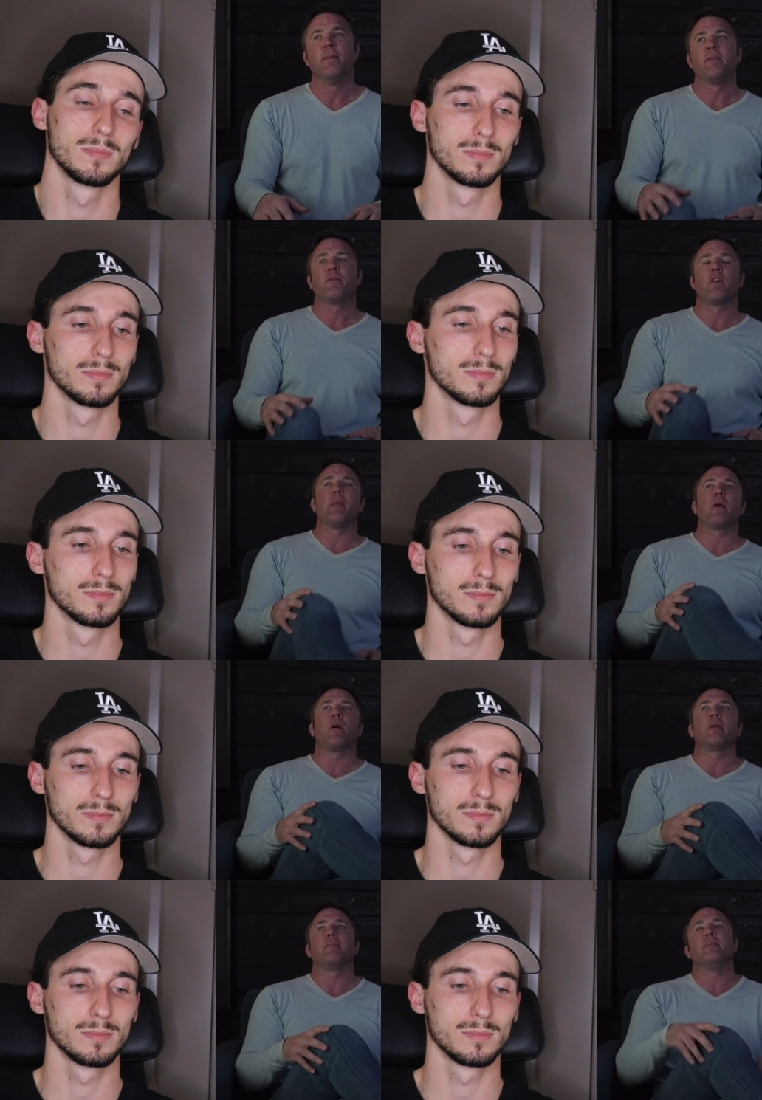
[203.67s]
Speaker 1: from there
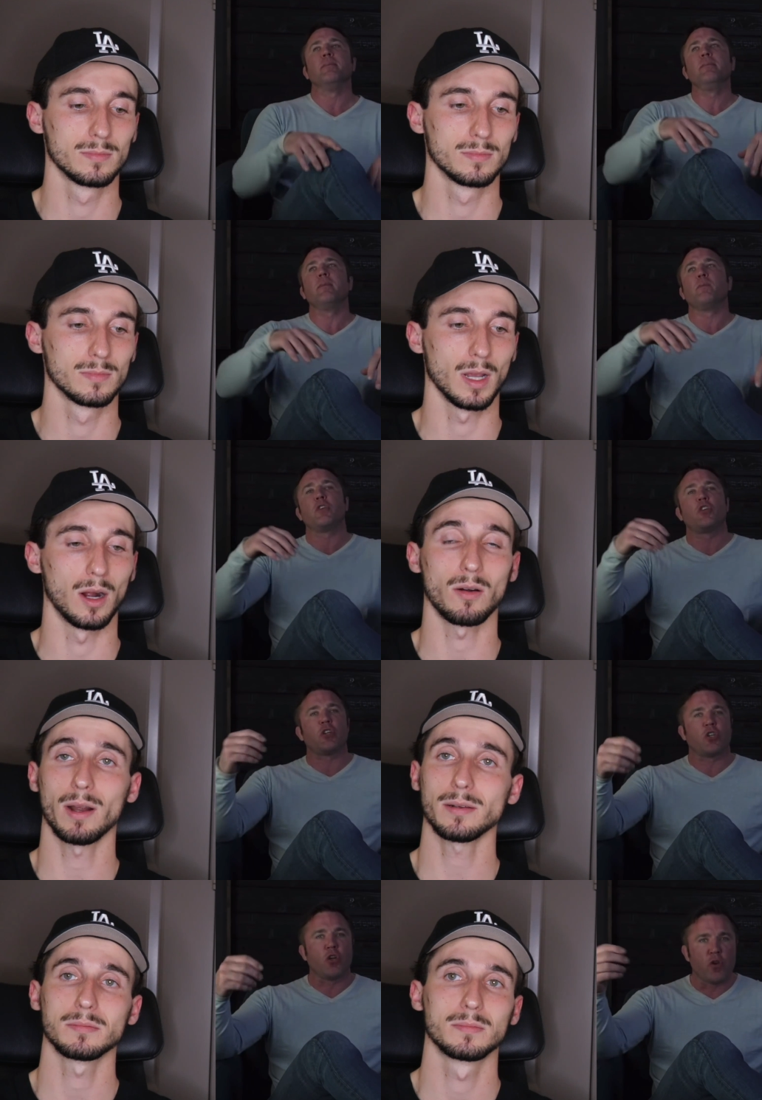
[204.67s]
on. But All
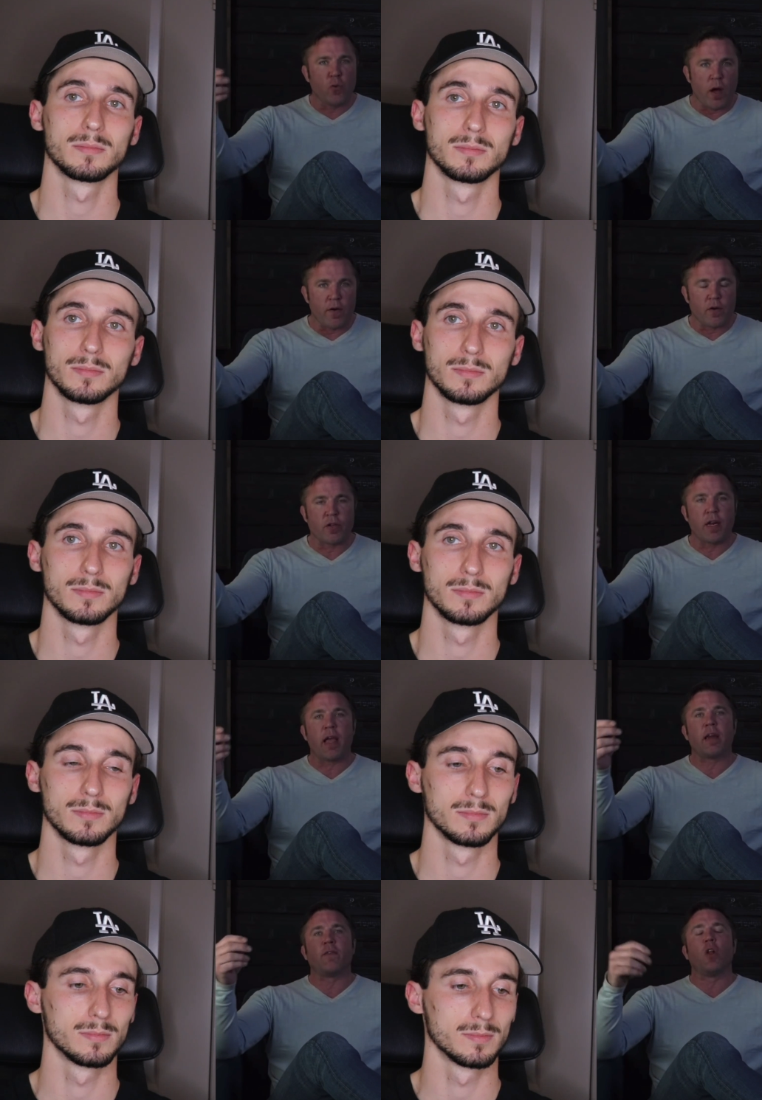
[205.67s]
just right. so you
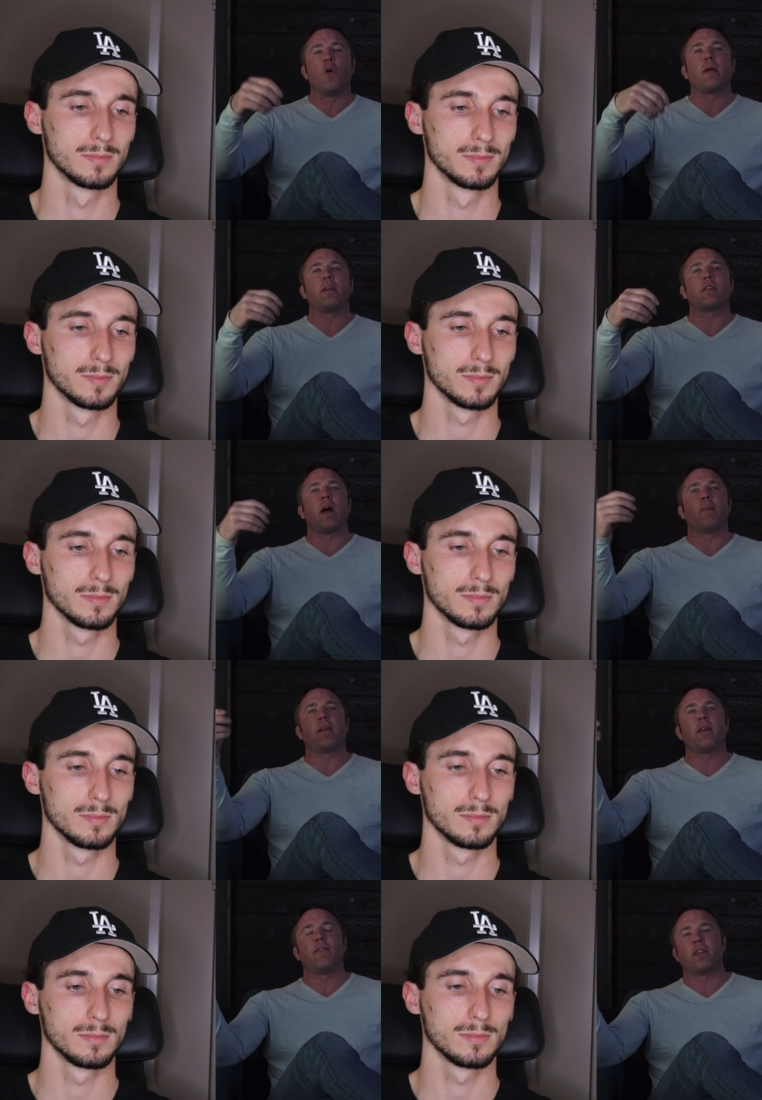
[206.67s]
understand, if Logan has not been
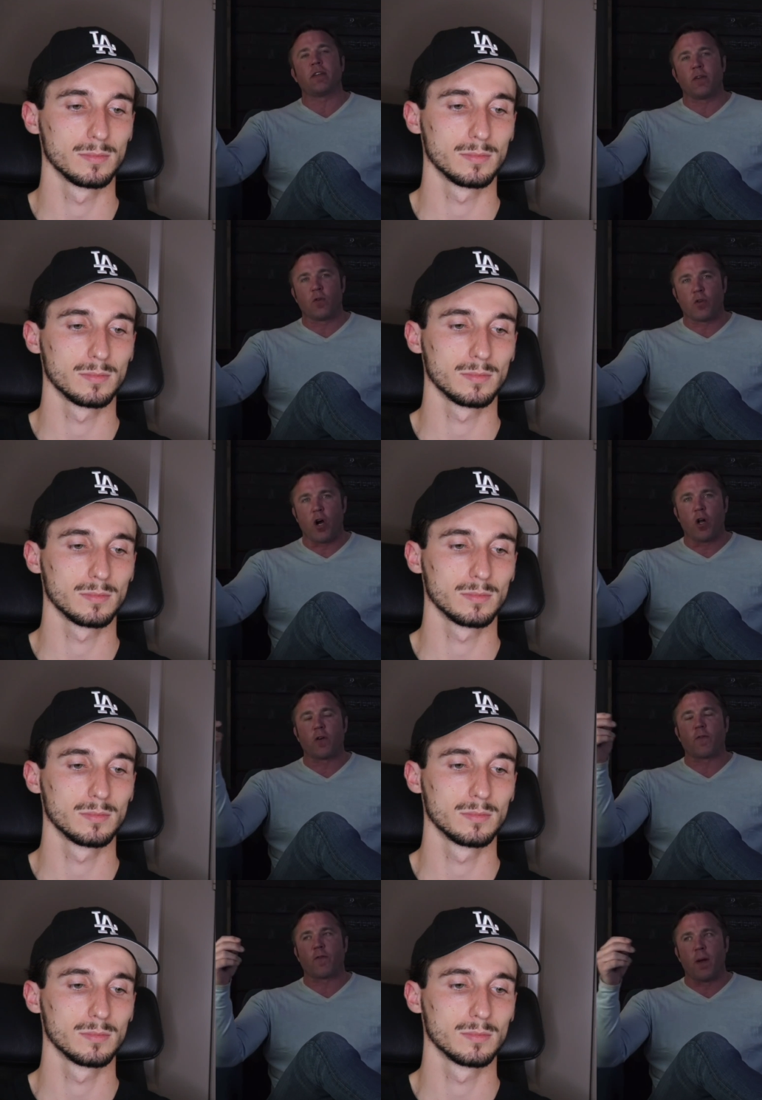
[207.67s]
given a single
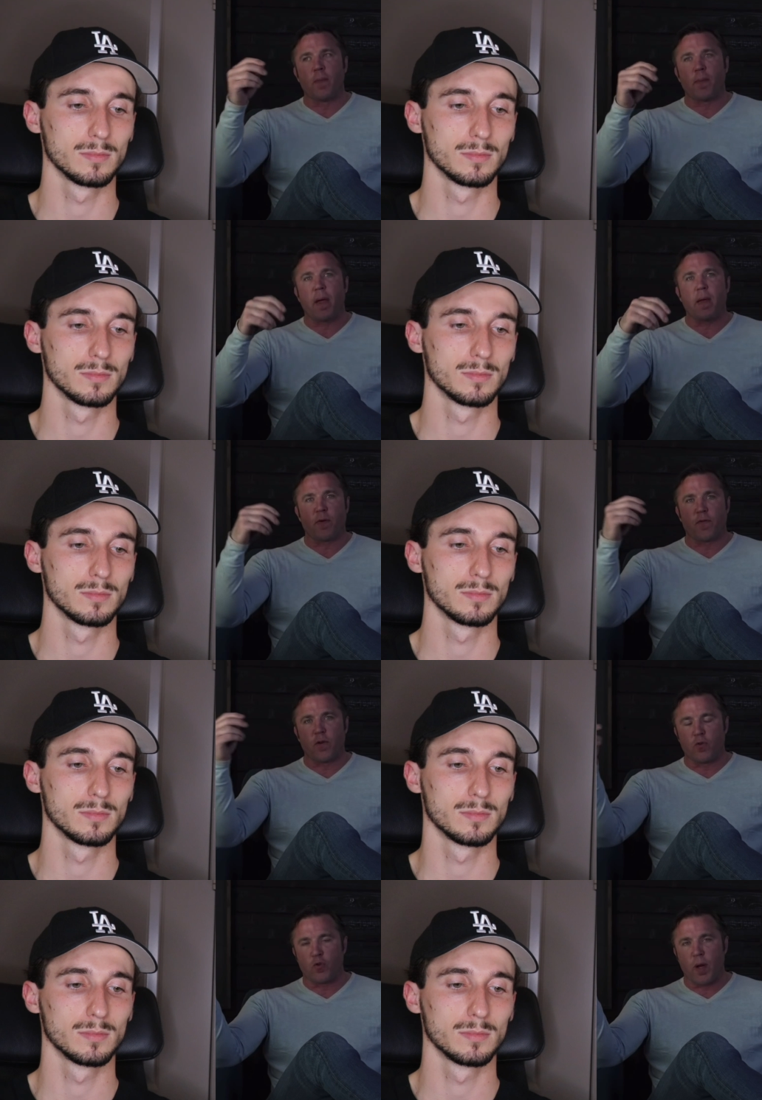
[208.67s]
dollar from the pay-per-view
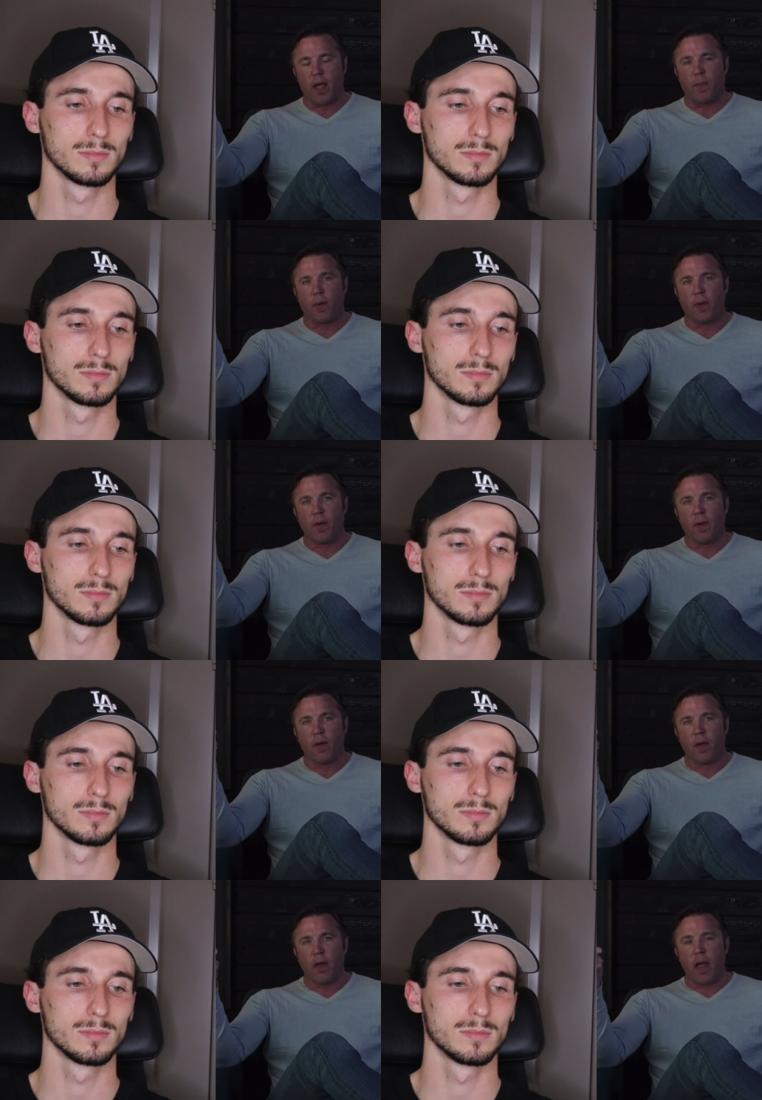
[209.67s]
drip,
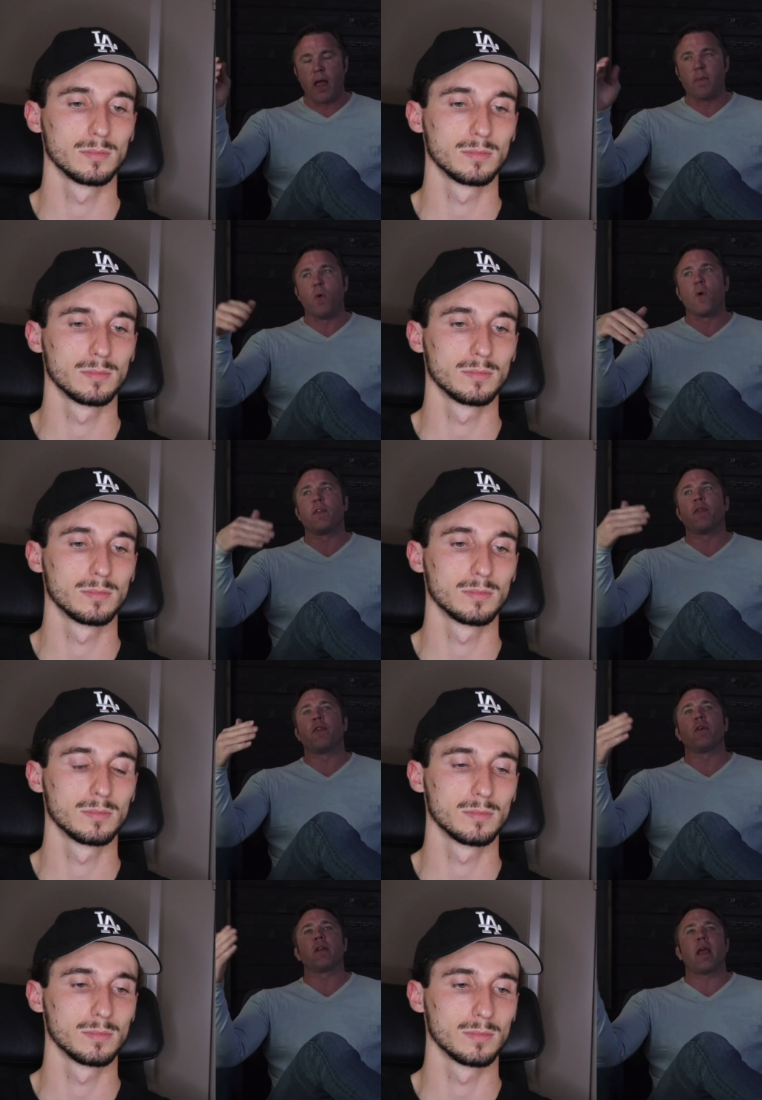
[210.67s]
and more than
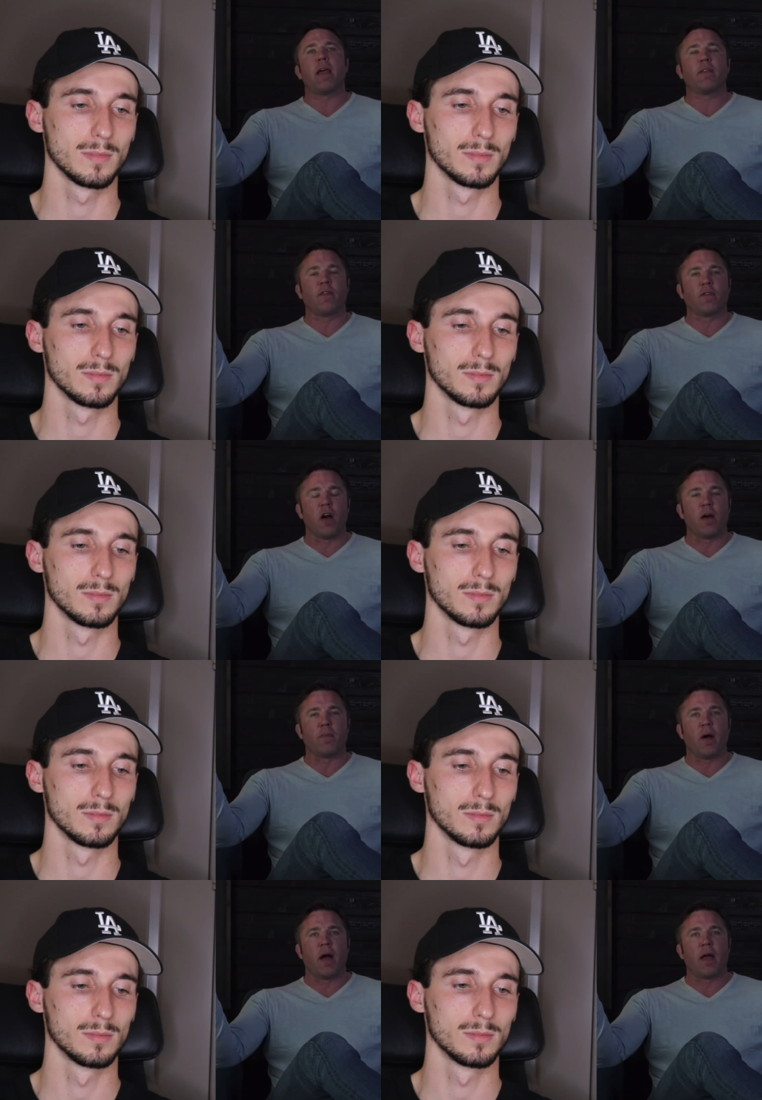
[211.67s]
30 days have gone
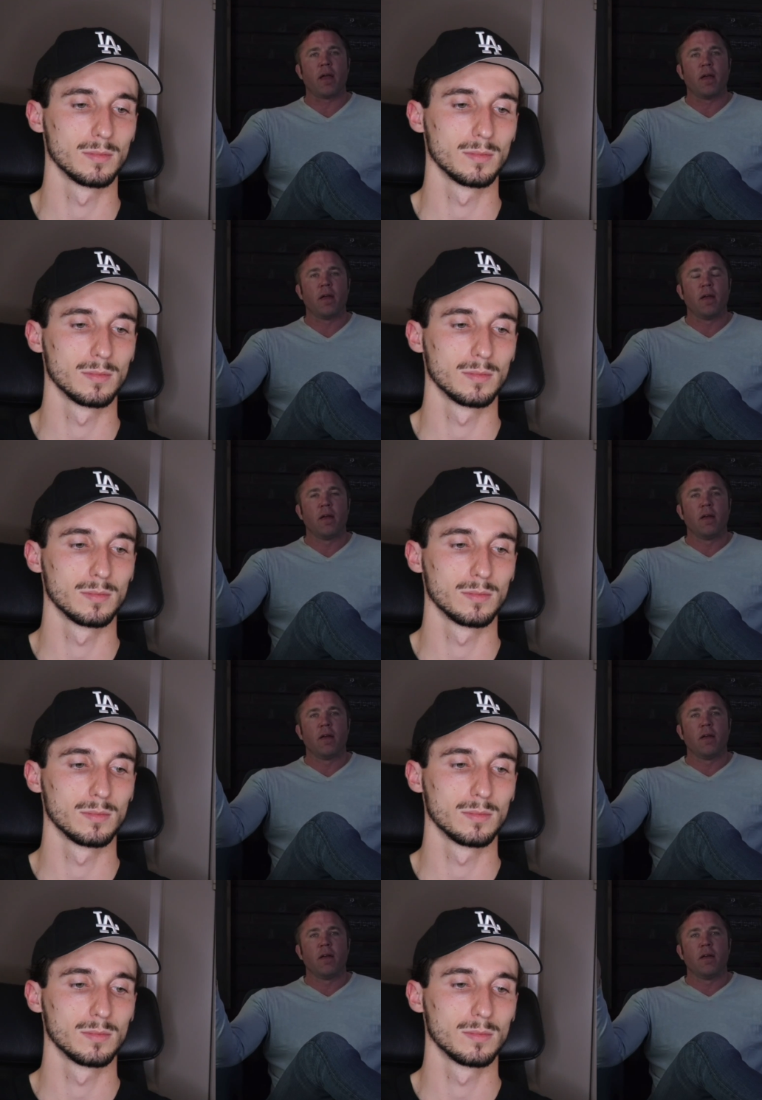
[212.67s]
by,
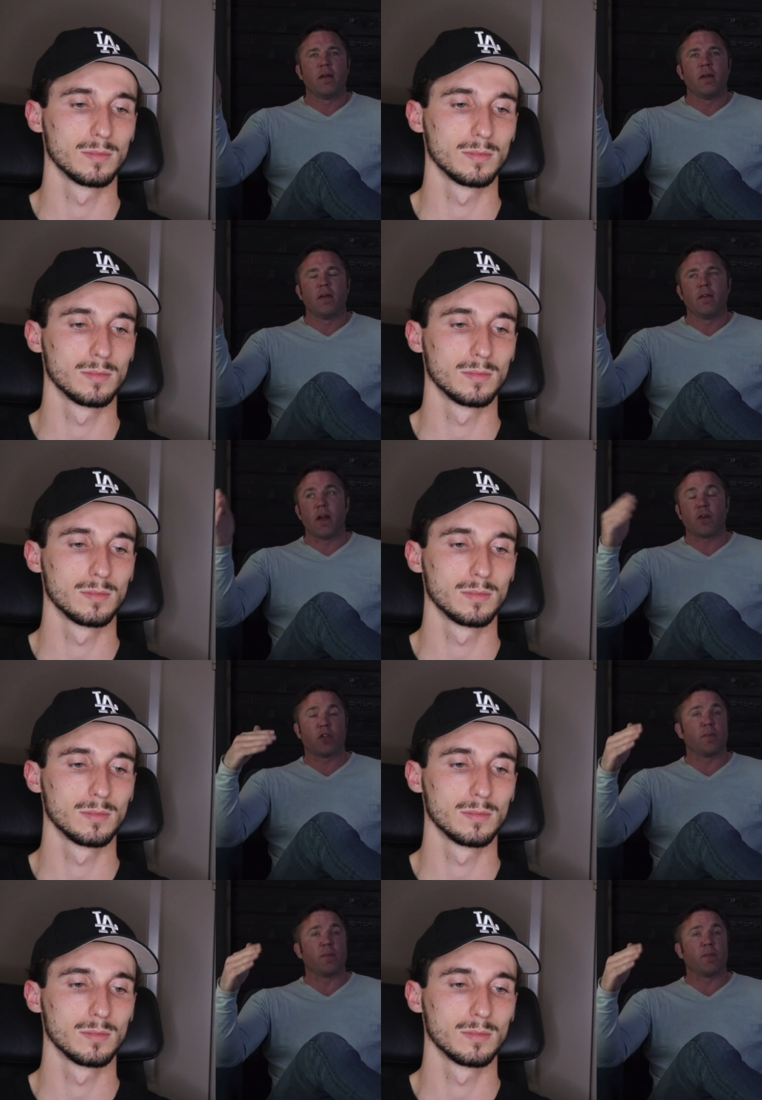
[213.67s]
there's some